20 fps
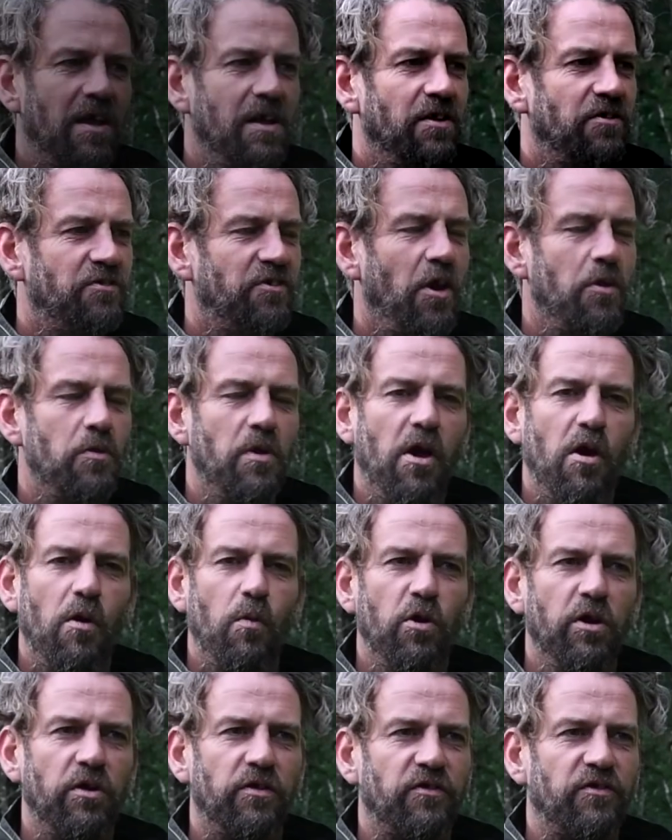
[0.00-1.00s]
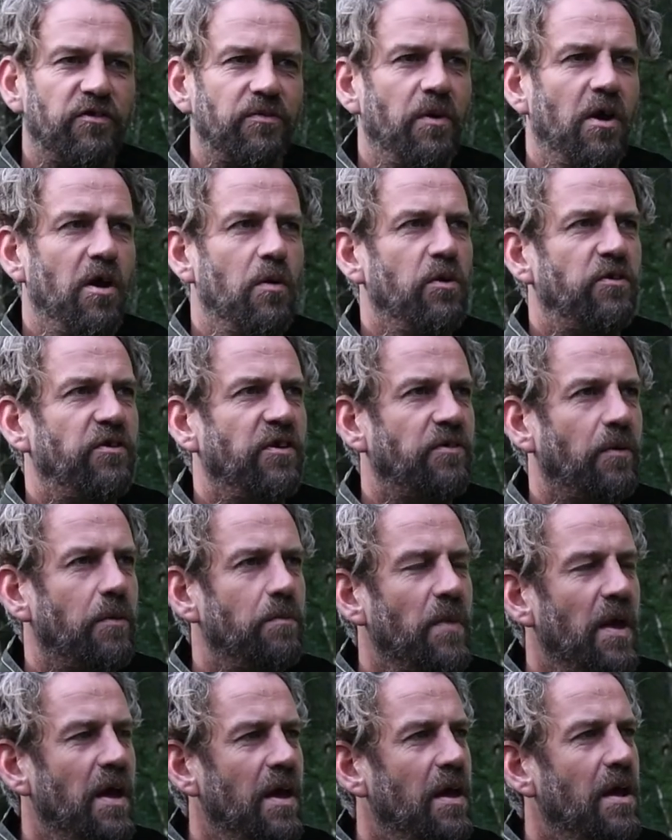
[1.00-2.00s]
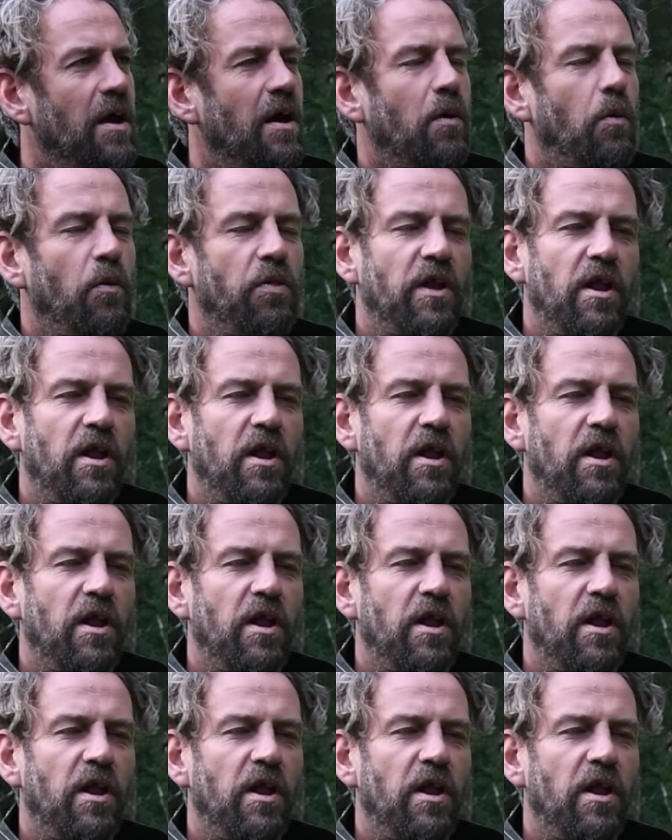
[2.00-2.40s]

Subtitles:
So Lower Woods. Lower Woods is one of the